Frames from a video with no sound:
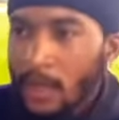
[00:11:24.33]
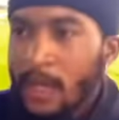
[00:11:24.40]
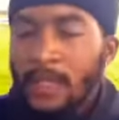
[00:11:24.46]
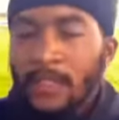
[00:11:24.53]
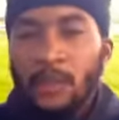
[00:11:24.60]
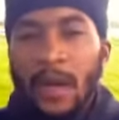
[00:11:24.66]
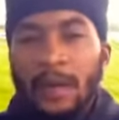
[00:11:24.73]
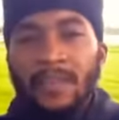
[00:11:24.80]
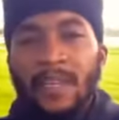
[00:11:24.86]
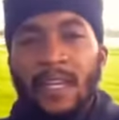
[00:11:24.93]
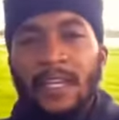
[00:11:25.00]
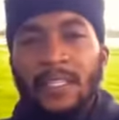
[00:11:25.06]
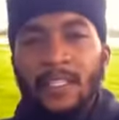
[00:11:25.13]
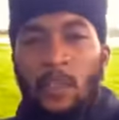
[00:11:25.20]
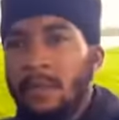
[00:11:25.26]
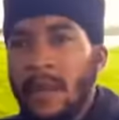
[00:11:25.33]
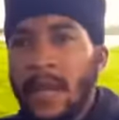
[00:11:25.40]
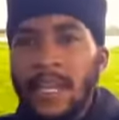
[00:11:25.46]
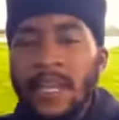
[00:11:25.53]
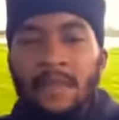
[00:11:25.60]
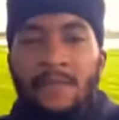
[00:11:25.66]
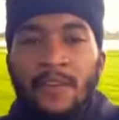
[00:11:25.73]
So after they told him that,
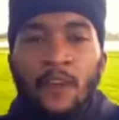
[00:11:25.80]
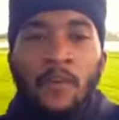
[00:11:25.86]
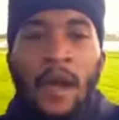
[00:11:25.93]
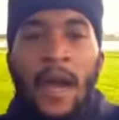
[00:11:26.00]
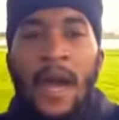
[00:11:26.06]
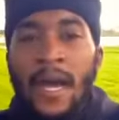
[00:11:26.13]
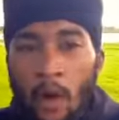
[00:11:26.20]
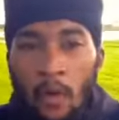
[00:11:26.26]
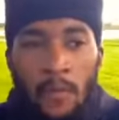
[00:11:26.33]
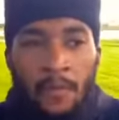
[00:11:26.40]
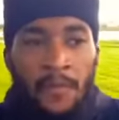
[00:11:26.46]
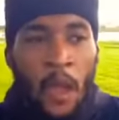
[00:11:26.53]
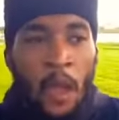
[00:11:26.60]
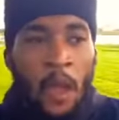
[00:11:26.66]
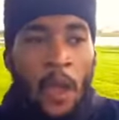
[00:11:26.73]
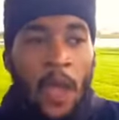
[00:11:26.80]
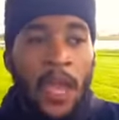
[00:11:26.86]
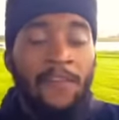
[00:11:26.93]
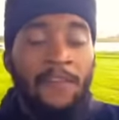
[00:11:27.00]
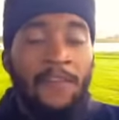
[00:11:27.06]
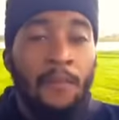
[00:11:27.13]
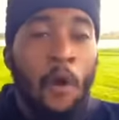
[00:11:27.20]
he even cried out
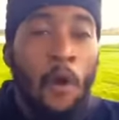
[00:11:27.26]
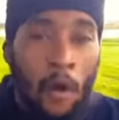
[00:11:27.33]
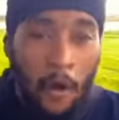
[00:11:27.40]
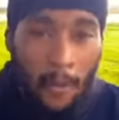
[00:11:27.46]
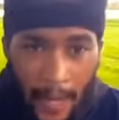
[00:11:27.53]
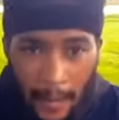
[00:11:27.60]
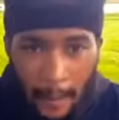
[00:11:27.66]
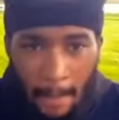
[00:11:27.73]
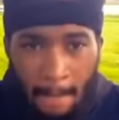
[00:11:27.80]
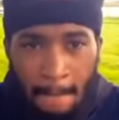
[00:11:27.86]
even more, man.